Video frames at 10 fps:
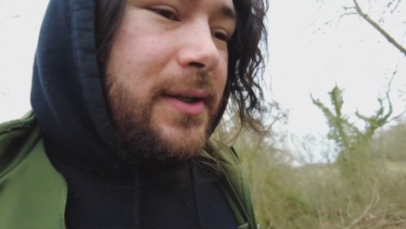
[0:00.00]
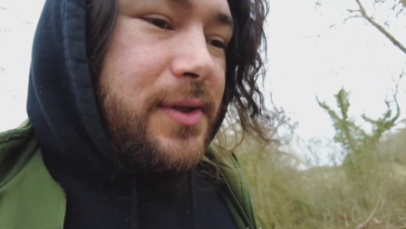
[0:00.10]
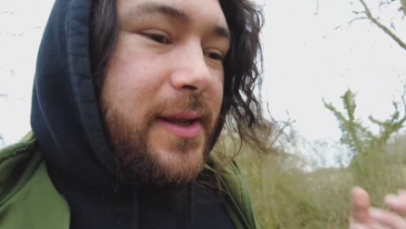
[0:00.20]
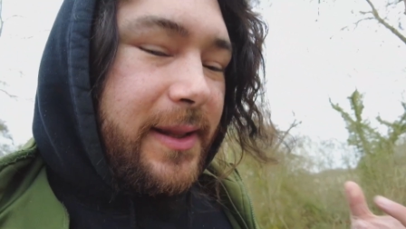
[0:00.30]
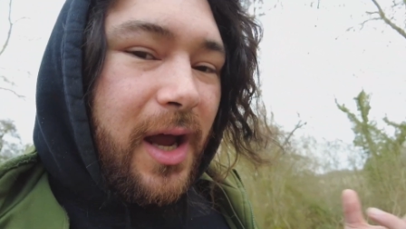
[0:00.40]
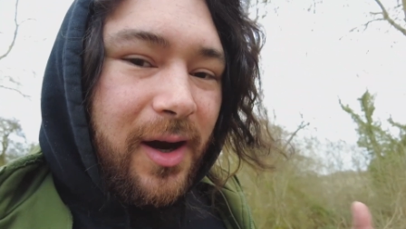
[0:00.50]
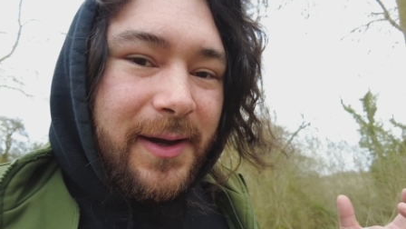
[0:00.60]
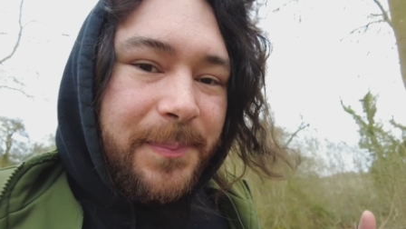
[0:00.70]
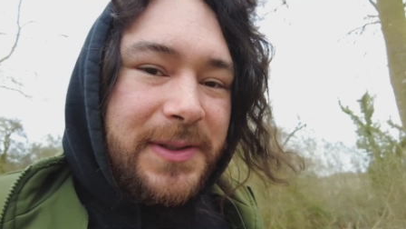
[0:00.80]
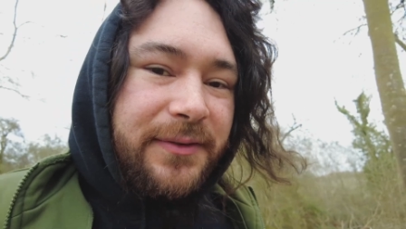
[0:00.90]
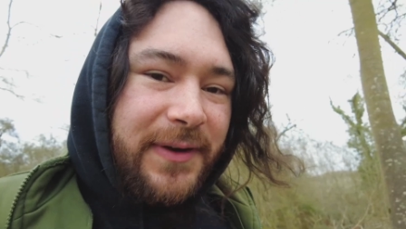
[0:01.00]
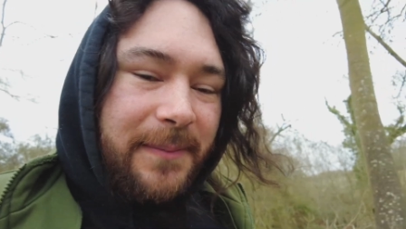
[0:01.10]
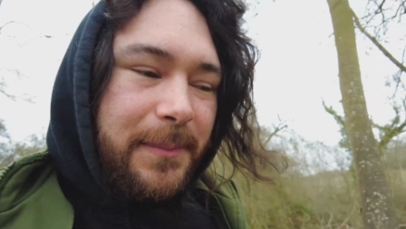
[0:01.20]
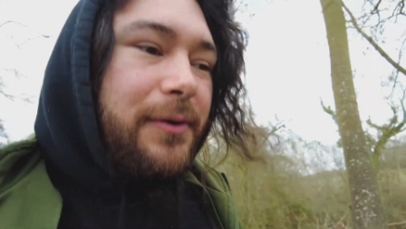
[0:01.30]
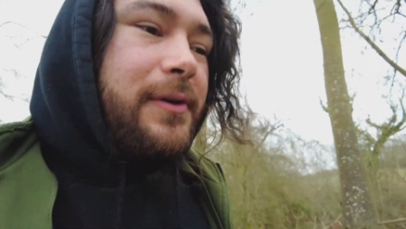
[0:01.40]
So you get the high
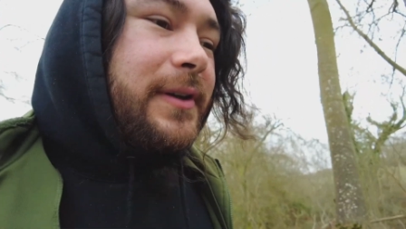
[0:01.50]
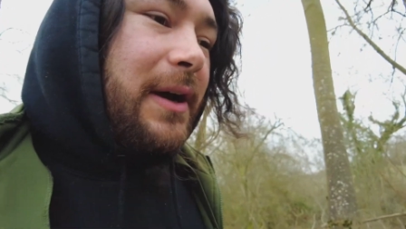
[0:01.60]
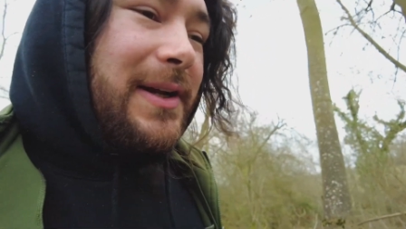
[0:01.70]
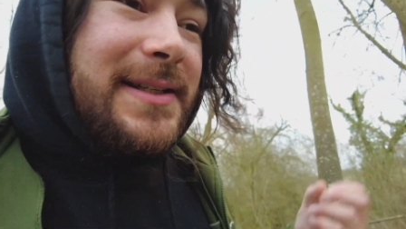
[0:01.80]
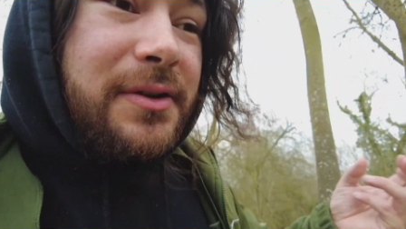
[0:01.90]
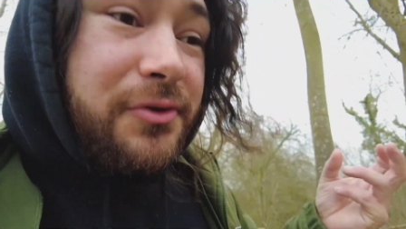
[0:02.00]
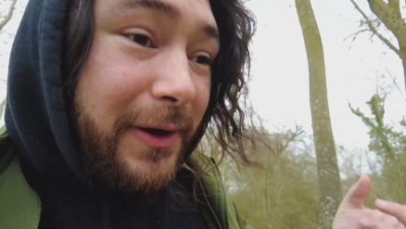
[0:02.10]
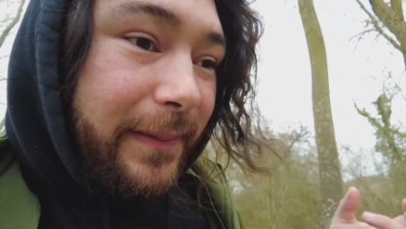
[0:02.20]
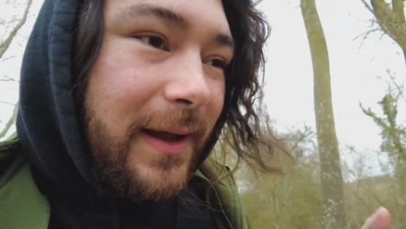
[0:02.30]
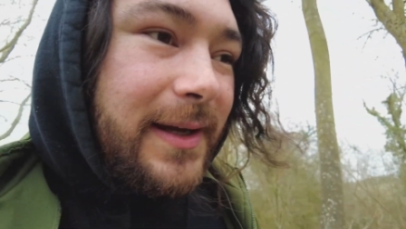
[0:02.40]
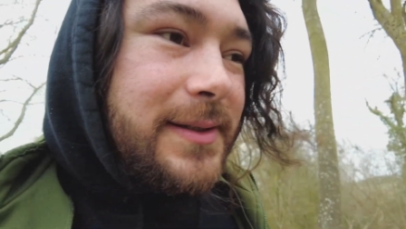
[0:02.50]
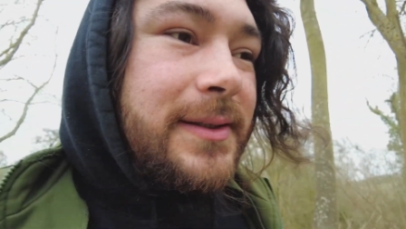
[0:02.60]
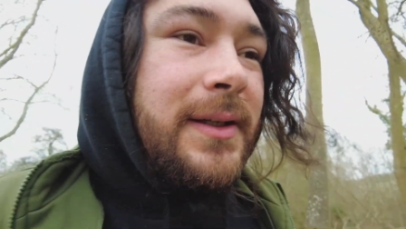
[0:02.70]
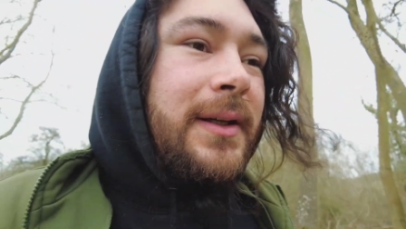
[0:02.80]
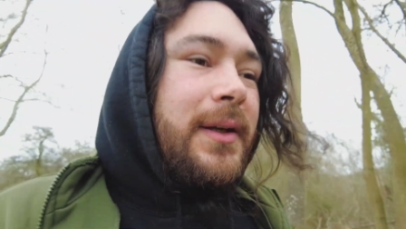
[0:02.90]
butterfat milk. Now, I still drink that
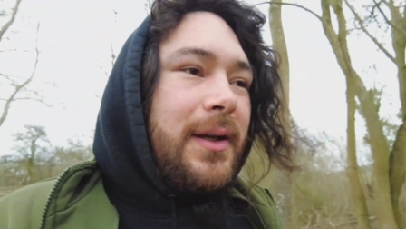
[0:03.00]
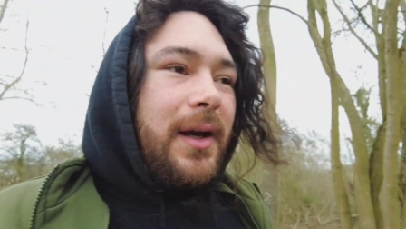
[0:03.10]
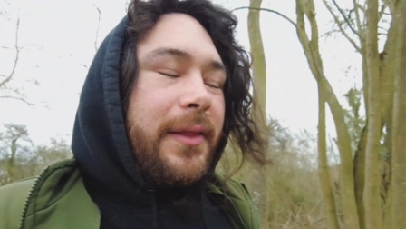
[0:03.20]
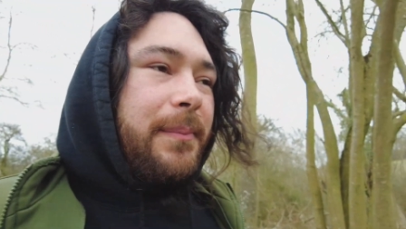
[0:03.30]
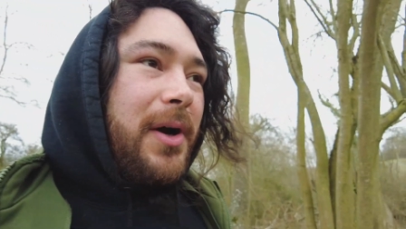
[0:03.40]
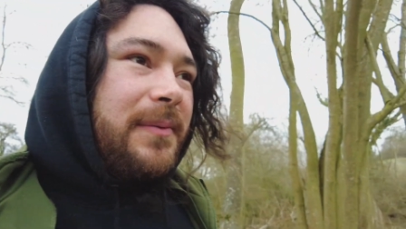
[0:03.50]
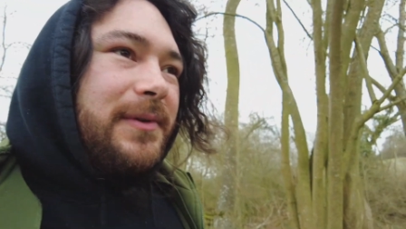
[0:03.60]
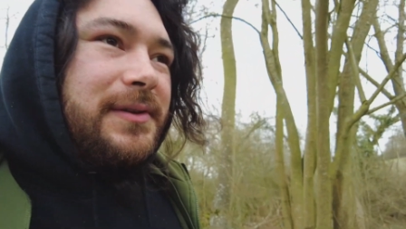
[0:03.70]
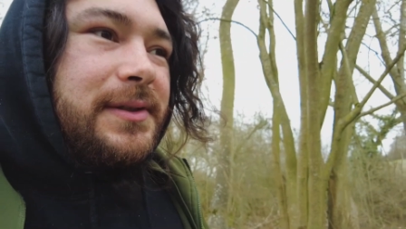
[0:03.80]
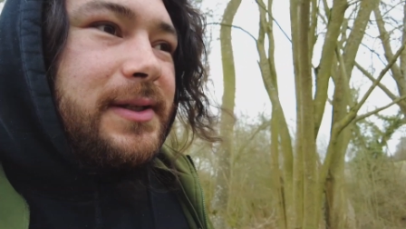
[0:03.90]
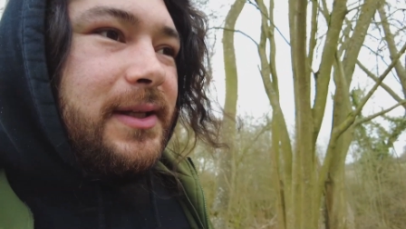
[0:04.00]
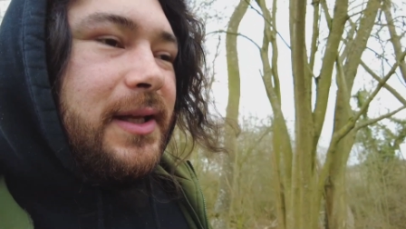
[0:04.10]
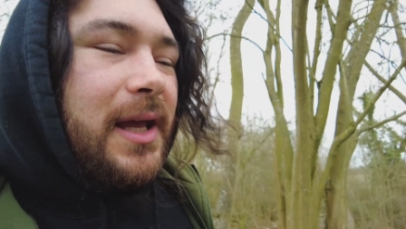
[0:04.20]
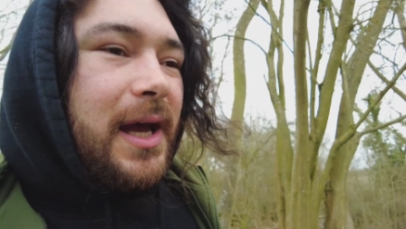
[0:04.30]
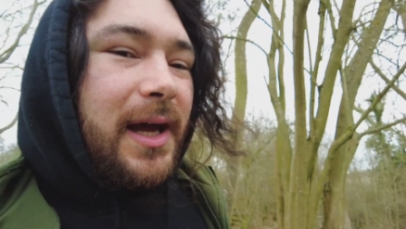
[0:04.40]
at the moment
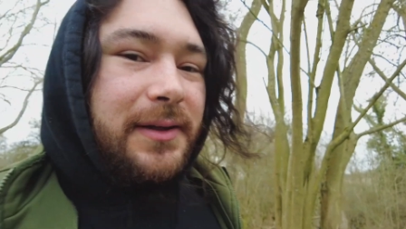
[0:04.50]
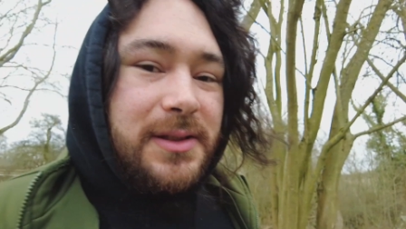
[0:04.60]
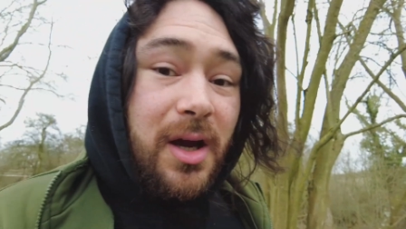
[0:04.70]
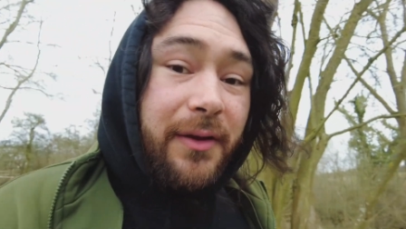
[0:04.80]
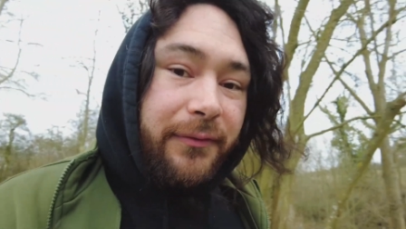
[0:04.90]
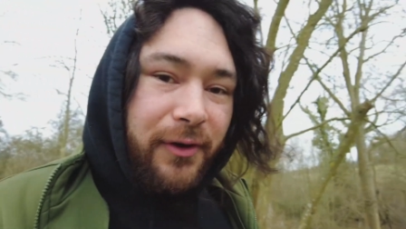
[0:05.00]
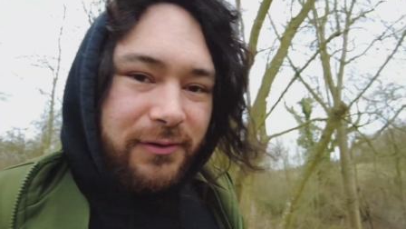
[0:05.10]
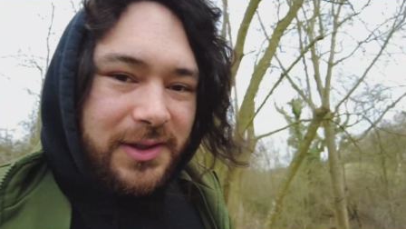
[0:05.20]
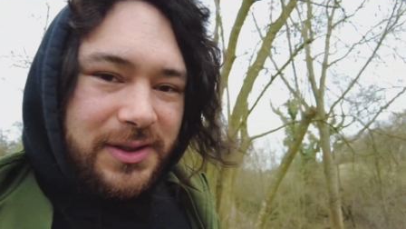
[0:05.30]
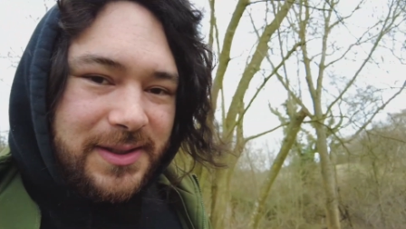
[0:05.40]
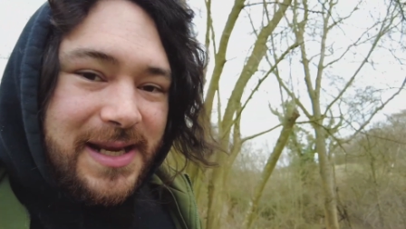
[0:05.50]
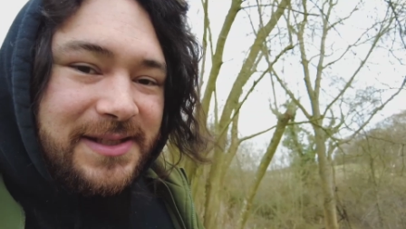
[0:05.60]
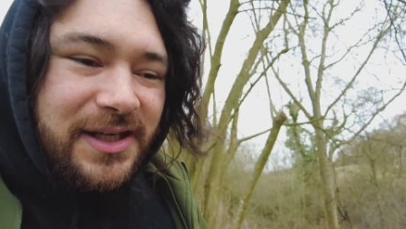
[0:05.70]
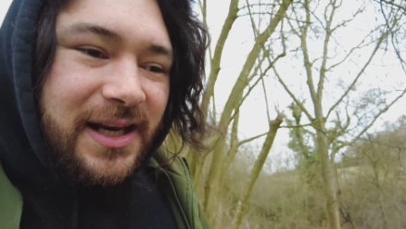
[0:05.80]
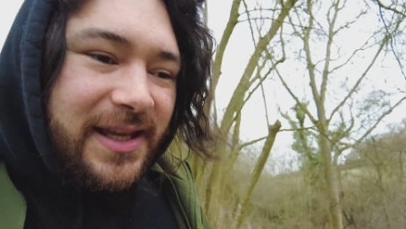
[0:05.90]
and I forage
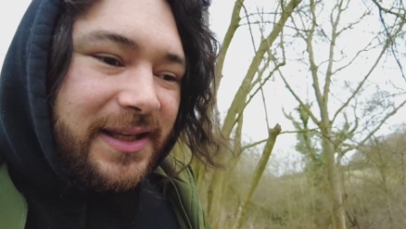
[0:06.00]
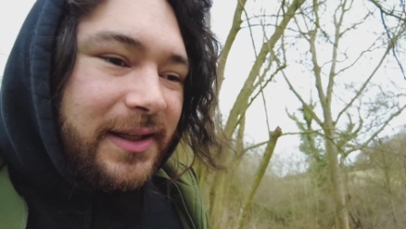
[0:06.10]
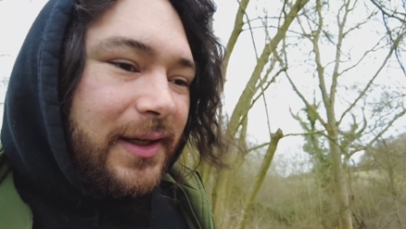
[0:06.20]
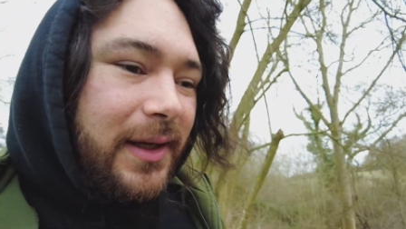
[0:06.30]
seasonally,